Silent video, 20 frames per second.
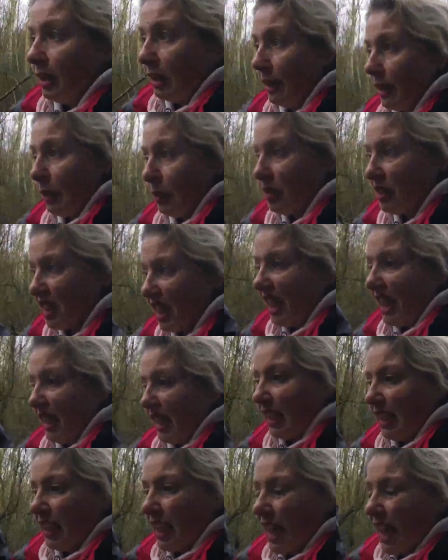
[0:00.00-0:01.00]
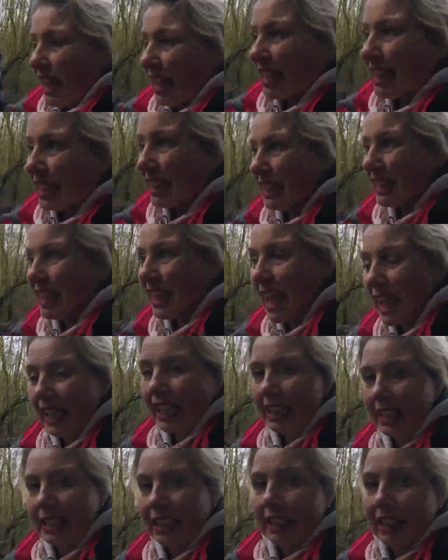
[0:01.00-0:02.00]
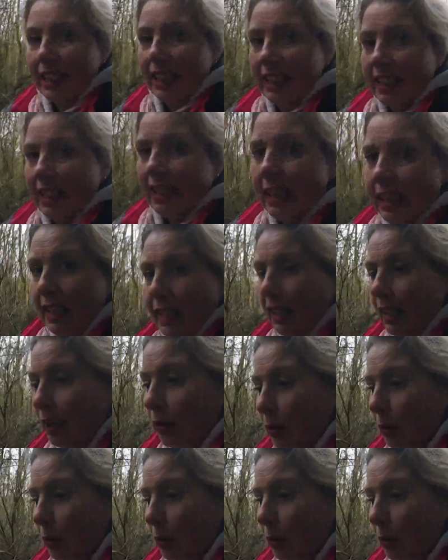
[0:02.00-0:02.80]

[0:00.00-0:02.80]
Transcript: that was taken exactly here.